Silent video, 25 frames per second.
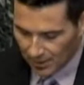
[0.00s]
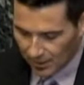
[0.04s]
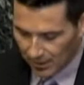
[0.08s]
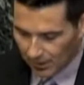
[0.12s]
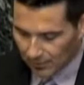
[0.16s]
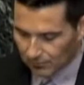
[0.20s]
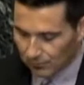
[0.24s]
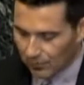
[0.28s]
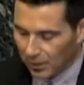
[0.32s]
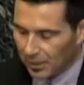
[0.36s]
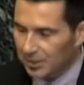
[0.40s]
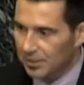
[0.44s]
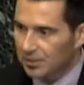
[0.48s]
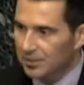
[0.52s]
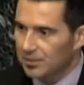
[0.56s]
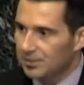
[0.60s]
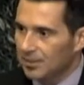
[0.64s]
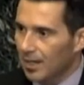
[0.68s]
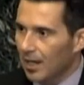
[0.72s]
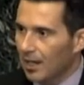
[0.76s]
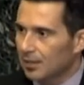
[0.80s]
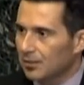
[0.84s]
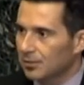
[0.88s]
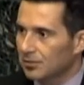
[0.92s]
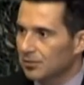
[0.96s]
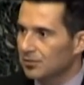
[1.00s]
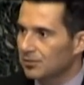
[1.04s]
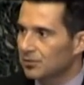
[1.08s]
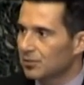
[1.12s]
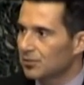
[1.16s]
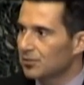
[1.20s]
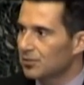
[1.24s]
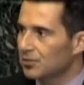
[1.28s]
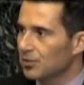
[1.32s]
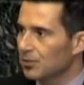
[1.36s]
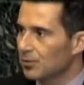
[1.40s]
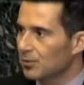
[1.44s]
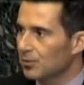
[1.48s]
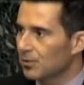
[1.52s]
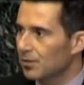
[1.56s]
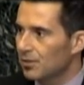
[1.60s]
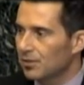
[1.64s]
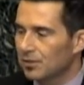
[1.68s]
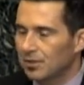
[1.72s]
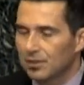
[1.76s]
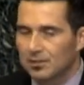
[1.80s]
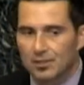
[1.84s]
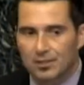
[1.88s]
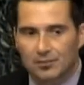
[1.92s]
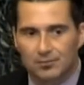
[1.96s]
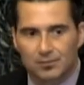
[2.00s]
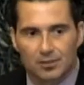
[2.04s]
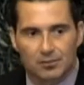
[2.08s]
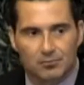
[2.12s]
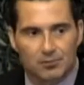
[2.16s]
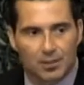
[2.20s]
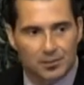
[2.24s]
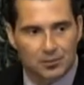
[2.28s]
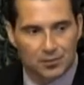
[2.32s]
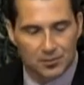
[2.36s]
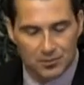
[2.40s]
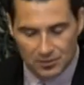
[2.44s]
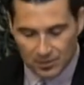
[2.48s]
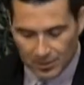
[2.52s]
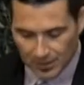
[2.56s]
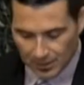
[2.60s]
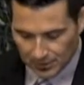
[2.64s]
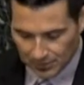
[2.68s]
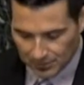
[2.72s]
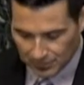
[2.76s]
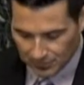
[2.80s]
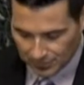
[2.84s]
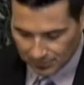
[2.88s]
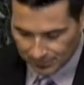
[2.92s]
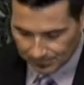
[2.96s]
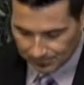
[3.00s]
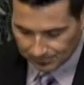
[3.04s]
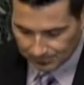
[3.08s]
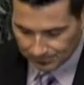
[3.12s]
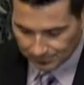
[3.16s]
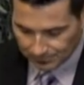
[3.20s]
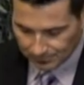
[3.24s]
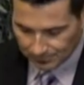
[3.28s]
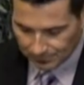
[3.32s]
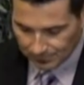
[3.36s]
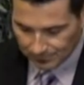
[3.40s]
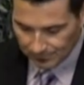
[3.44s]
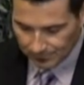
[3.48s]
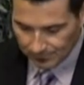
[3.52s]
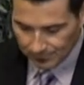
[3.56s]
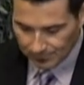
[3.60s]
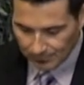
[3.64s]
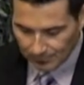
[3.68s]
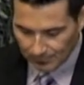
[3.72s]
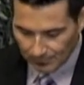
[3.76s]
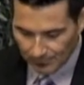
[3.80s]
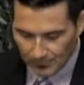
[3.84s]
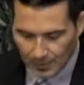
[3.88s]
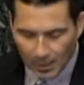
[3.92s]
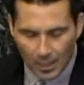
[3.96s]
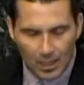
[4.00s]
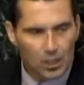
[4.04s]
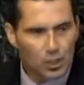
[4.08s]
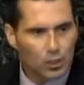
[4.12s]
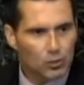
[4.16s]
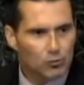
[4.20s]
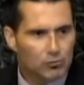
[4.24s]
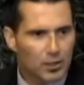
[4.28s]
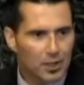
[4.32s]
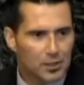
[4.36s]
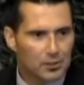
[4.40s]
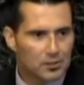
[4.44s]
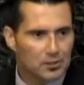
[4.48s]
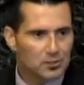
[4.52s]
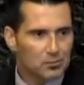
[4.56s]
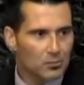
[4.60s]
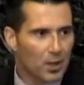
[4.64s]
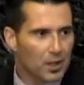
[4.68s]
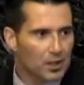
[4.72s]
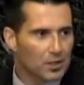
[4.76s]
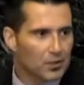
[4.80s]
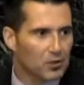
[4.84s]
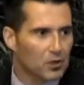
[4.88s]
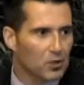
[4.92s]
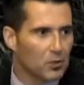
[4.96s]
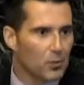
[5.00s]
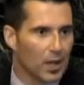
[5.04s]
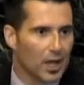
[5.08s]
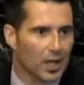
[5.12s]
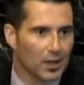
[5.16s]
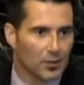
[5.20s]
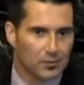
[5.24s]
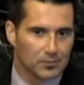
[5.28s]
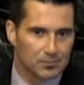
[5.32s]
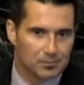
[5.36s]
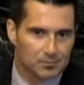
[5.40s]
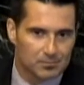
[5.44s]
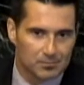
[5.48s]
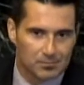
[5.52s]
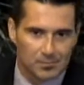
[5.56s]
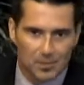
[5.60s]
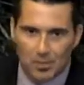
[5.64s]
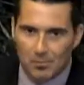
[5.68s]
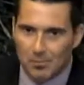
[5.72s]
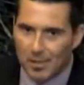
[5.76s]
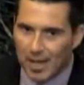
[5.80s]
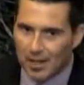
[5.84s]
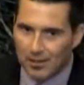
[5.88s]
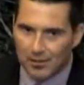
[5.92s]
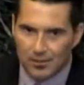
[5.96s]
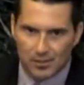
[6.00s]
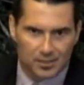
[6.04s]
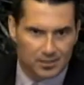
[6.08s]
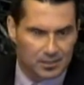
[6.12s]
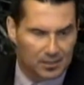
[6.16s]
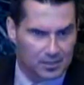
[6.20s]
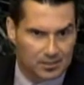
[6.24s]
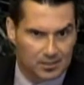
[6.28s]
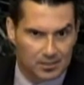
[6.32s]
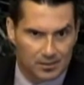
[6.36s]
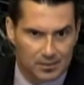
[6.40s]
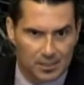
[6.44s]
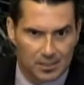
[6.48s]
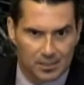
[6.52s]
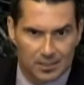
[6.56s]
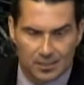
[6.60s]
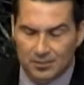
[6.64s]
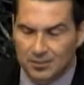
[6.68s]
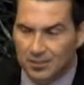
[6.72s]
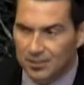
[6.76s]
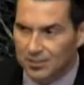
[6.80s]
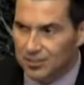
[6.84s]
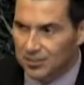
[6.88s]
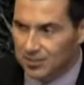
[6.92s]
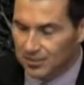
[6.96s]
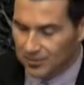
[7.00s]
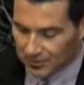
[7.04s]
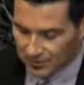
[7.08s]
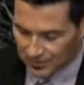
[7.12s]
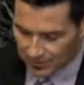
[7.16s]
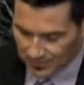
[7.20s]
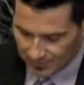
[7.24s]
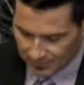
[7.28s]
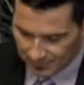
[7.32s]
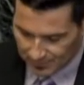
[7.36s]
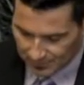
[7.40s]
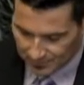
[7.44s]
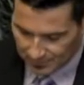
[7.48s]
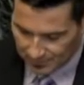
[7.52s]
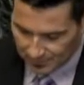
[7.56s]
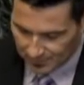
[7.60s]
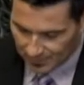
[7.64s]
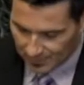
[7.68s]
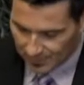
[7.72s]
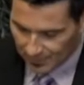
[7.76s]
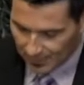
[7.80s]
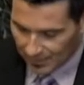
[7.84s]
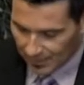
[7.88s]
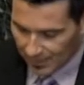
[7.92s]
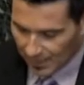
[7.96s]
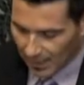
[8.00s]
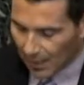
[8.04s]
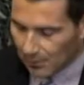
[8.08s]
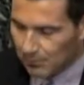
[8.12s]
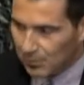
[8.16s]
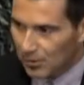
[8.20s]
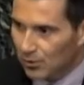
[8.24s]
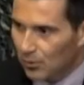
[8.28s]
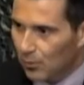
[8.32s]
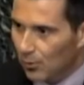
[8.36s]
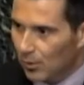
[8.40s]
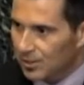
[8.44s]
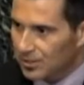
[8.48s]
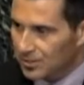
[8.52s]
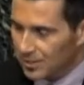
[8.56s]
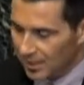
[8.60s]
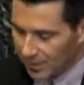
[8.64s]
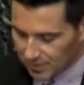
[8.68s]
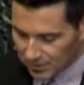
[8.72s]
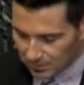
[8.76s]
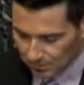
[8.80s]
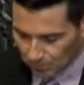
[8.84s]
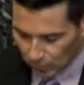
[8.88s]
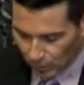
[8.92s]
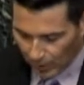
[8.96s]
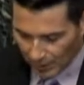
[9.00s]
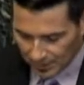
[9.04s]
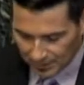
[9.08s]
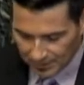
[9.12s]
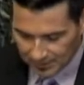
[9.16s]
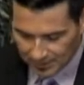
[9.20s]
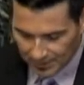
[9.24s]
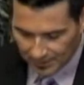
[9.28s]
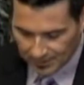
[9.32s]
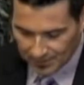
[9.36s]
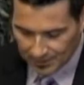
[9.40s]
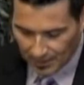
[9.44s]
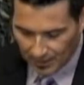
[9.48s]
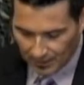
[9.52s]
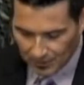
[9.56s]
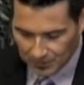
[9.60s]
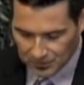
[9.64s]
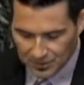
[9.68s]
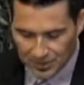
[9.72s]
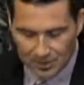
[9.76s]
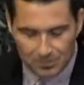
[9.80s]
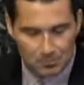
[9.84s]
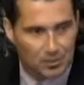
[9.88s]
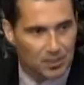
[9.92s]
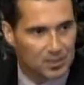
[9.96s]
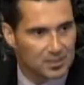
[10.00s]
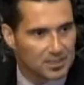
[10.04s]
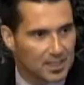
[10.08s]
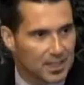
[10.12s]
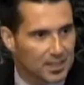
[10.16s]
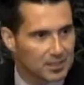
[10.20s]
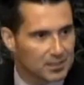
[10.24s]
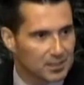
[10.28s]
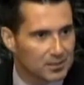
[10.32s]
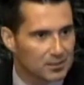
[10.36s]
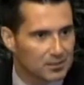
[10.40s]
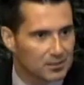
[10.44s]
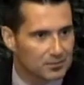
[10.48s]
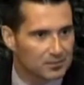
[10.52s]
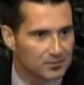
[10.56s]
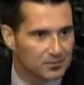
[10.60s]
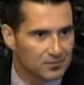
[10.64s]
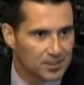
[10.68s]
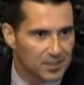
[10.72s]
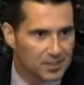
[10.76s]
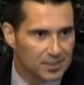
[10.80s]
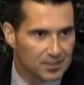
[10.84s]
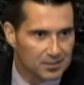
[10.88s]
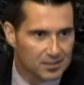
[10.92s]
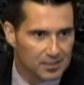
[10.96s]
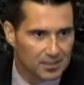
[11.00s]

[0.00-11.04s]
of running styles to suit the different runners' needs. Runners want to go out, no matter the conditions. And with GORE-TEX product technology protecting their feet